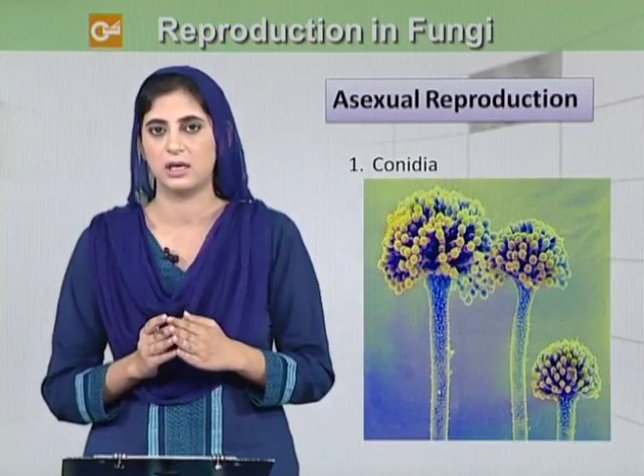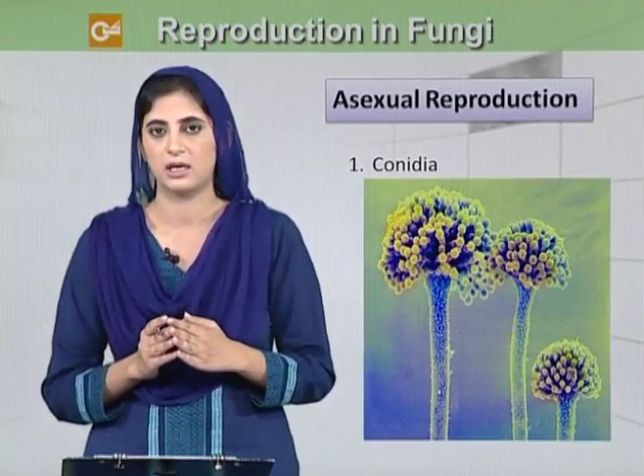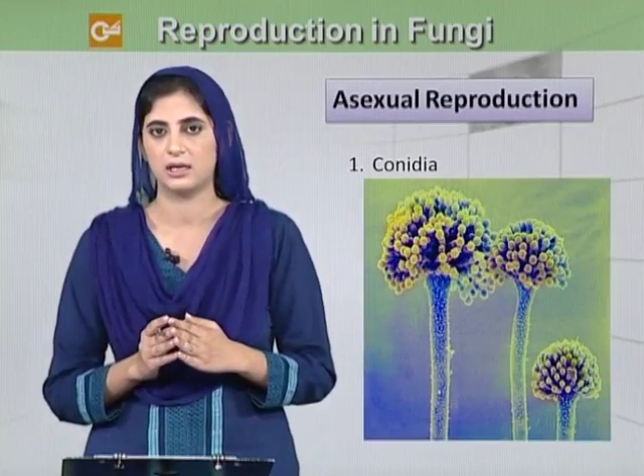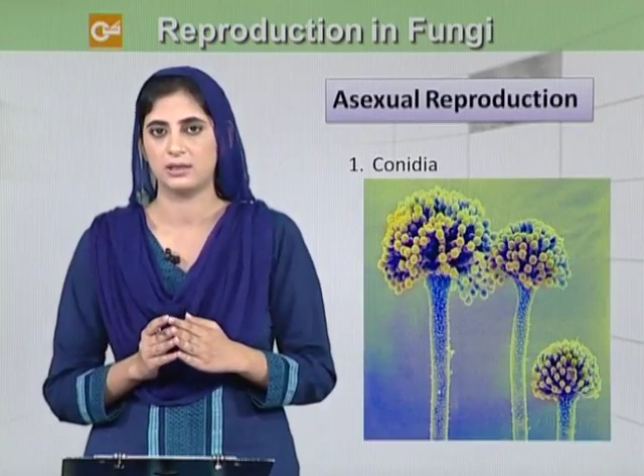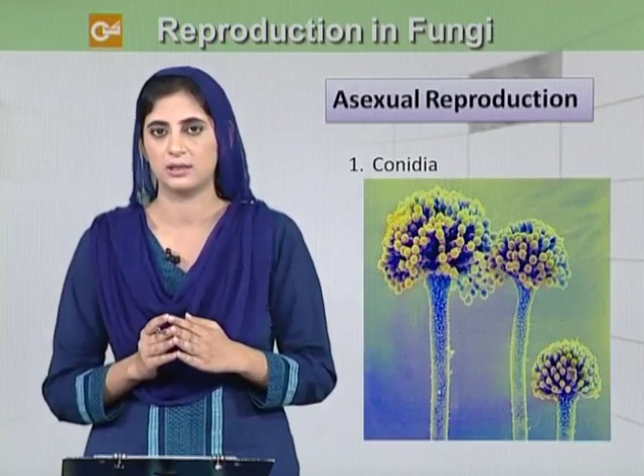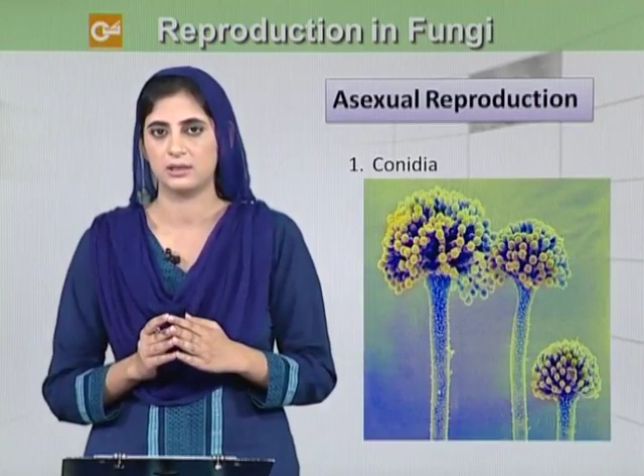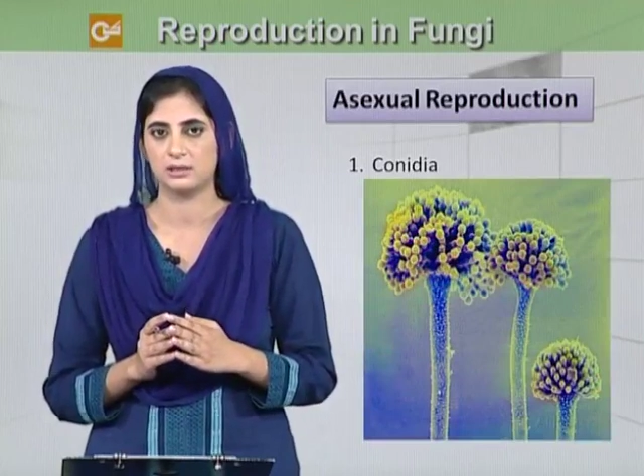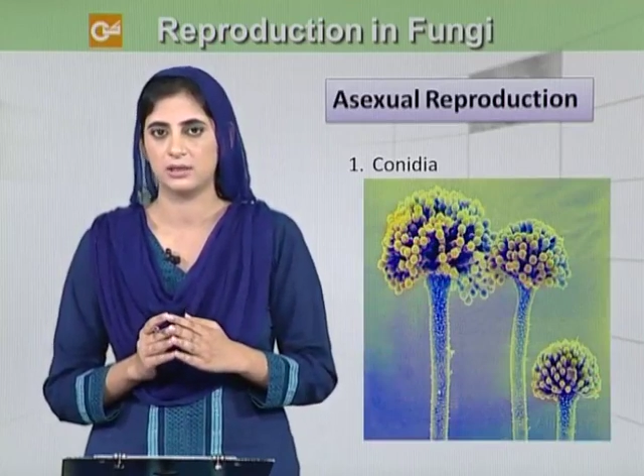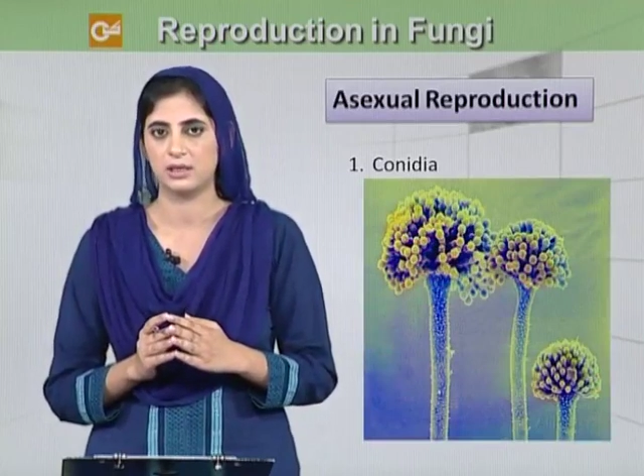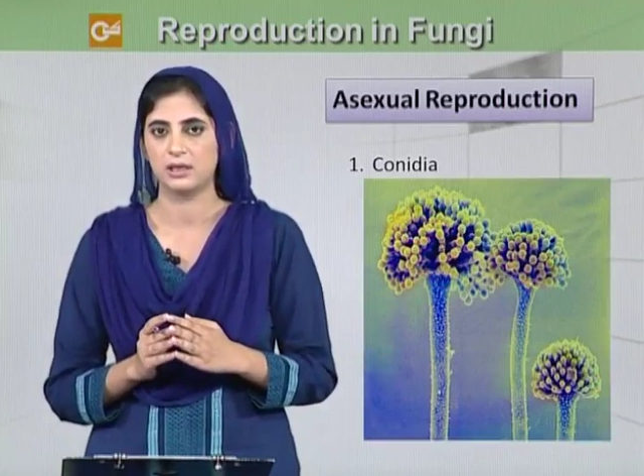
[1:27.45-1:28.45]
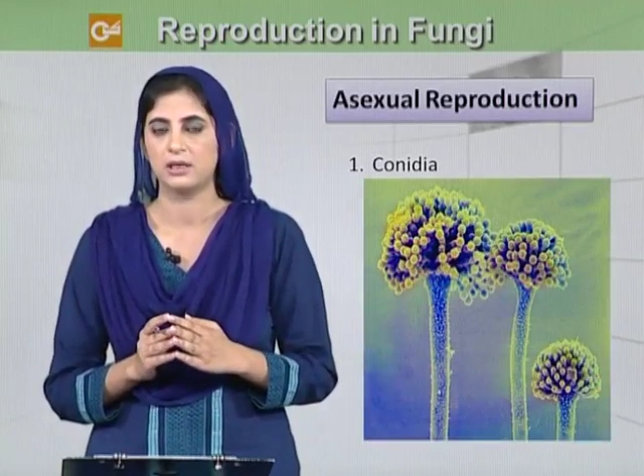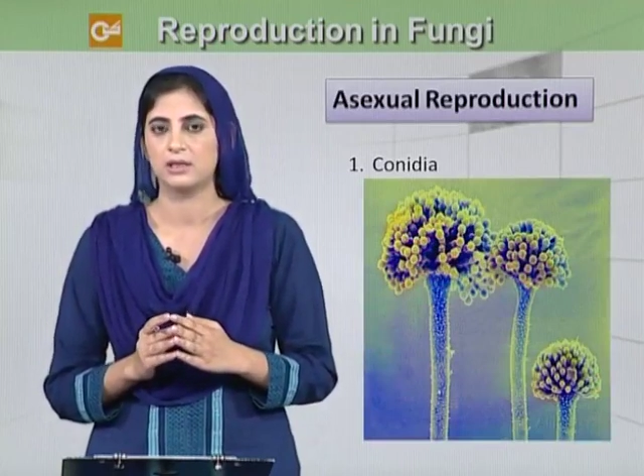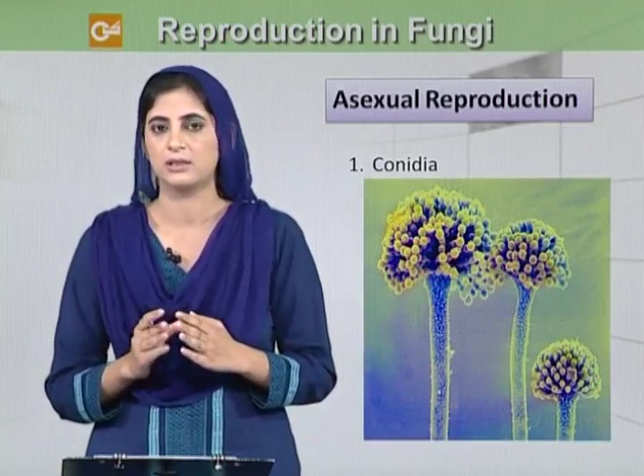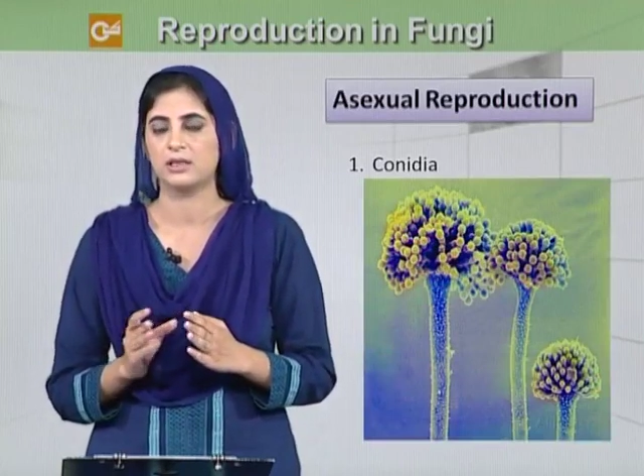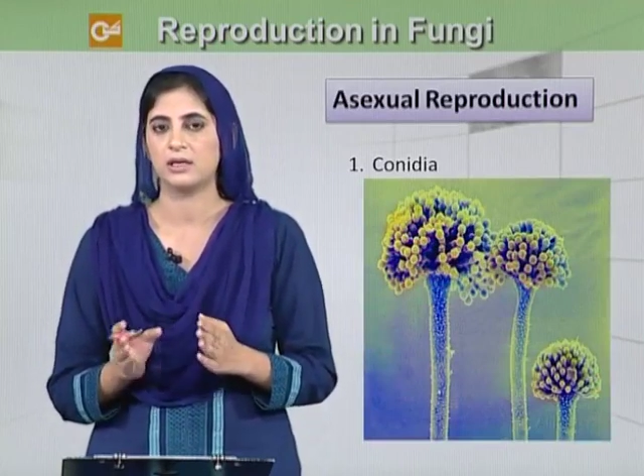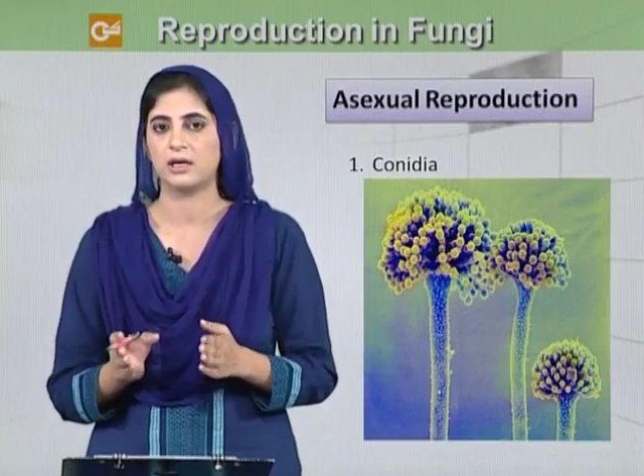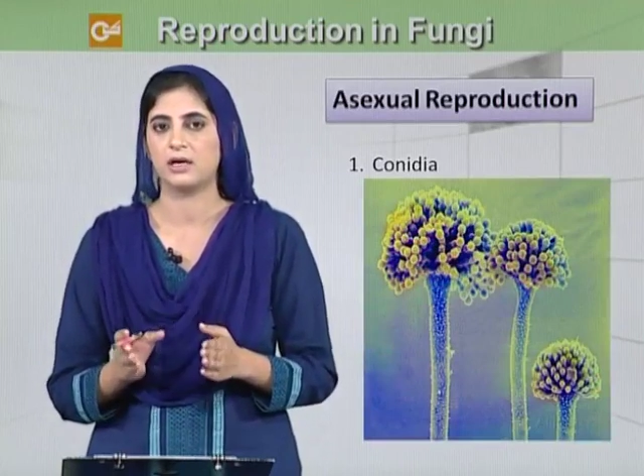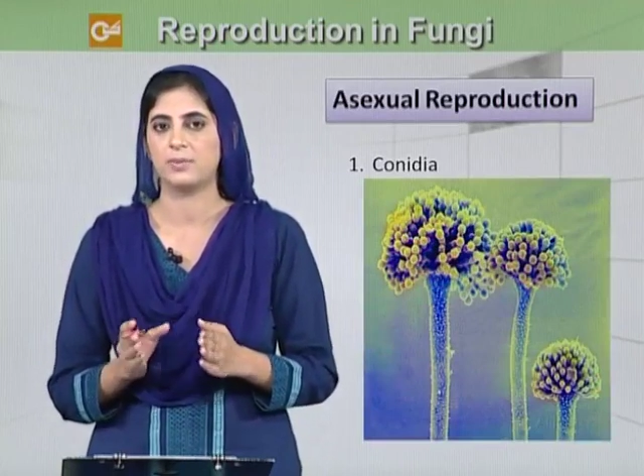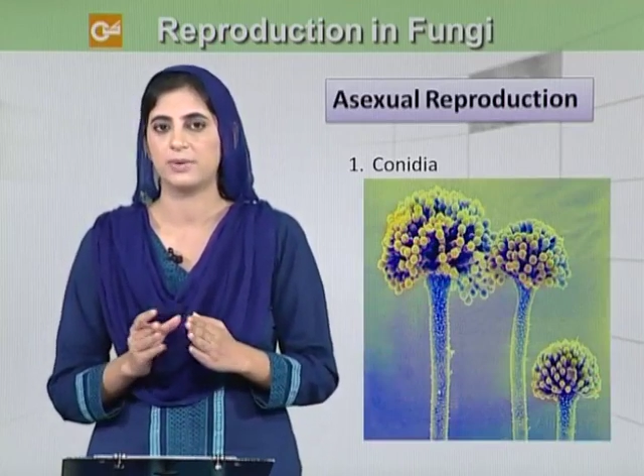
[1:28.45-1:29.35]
and they are